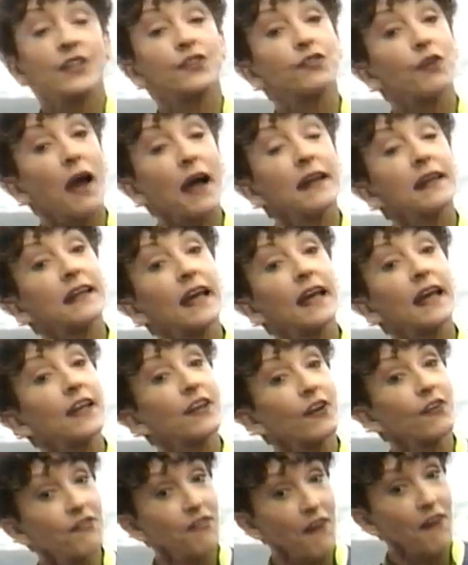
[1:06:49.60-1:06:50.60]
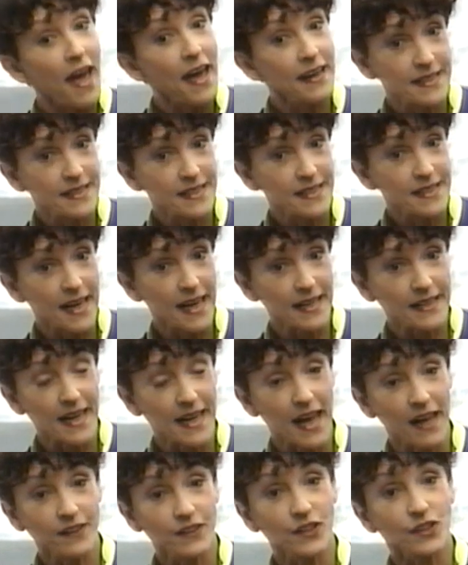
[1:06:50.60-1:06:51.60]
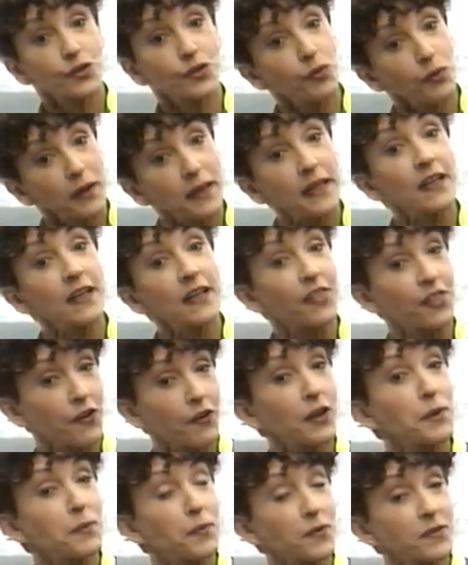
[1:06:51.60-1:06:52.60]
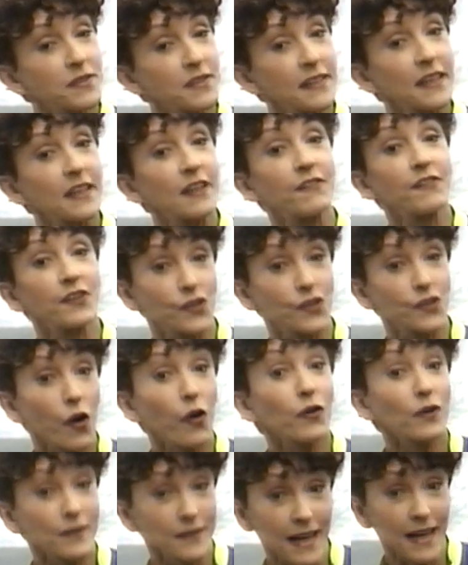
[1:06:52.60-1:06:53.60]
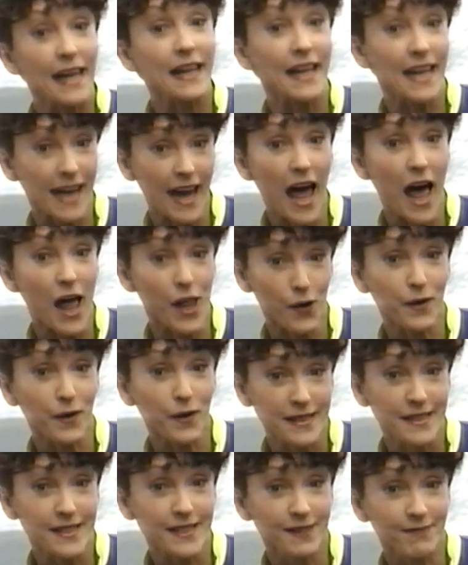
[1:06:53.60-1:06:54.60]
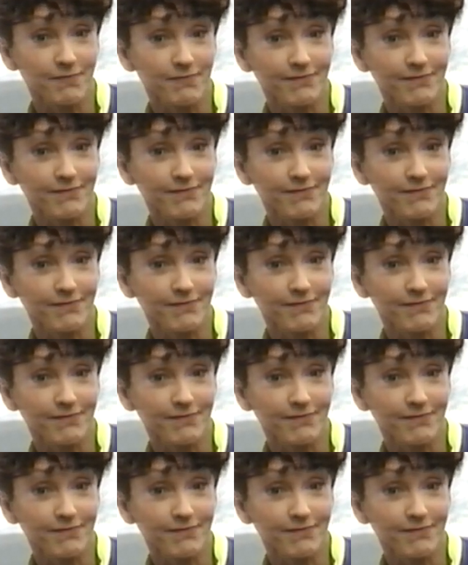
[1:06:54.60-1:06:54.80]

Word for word: Try to get your fat intake down to 20 to 30% of your total daily calories.